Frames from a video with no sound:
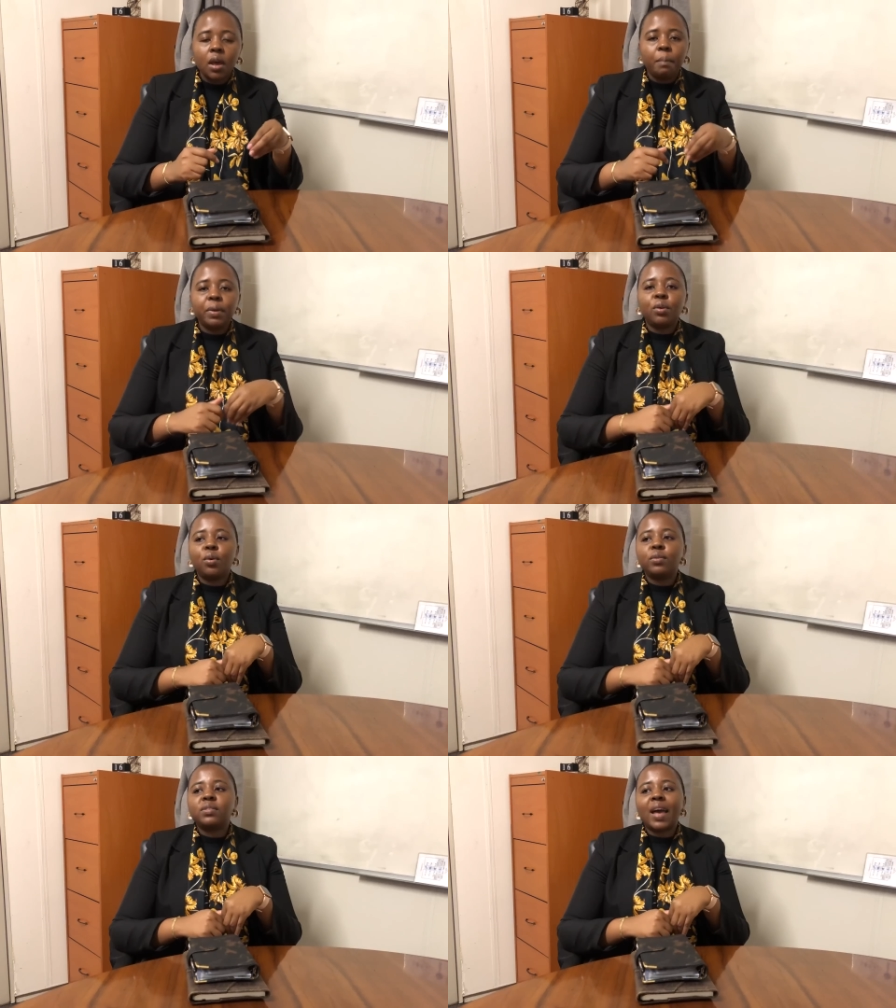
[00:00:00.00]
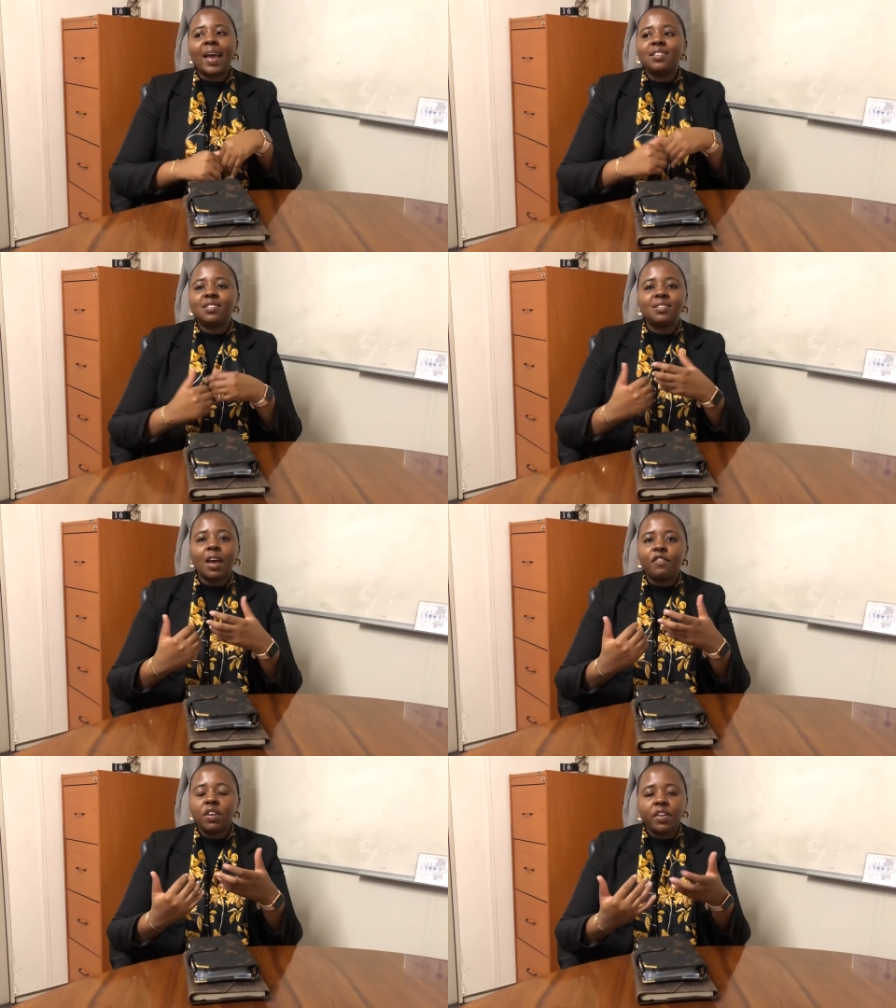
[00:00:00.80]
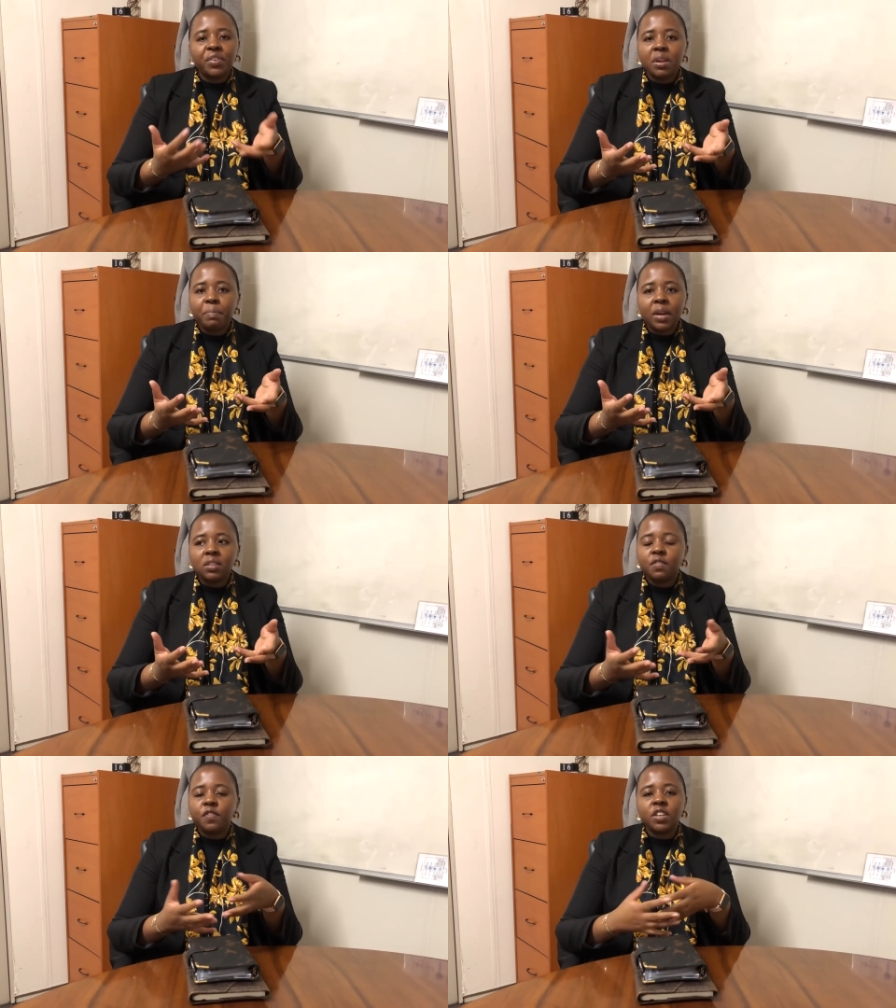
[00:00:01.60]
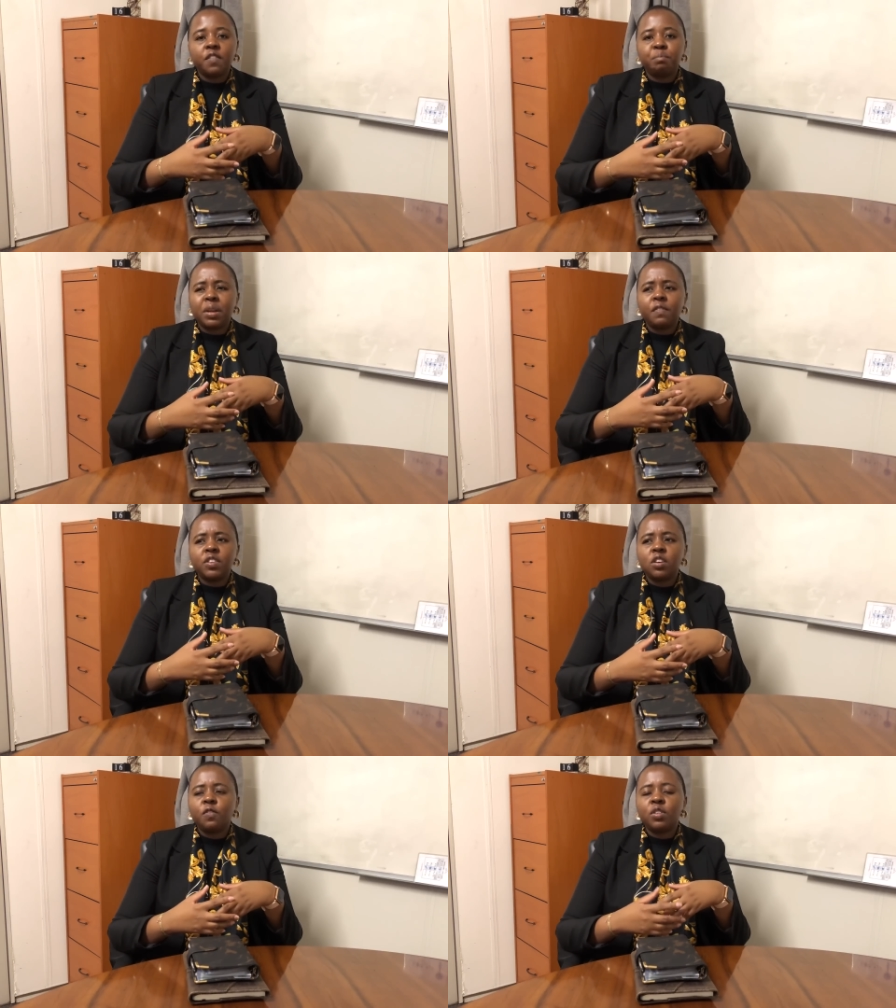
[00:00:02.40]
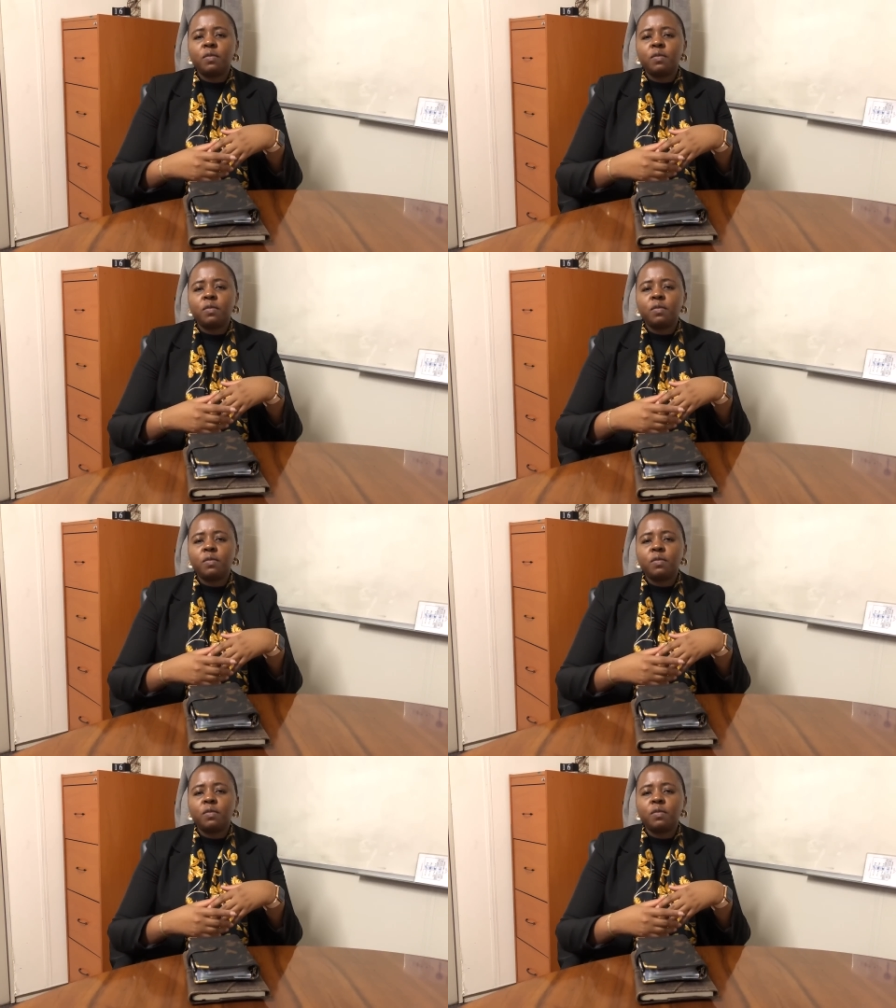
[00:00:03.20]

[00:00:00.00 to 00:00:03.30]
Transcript: because i just i've never really benefited benefited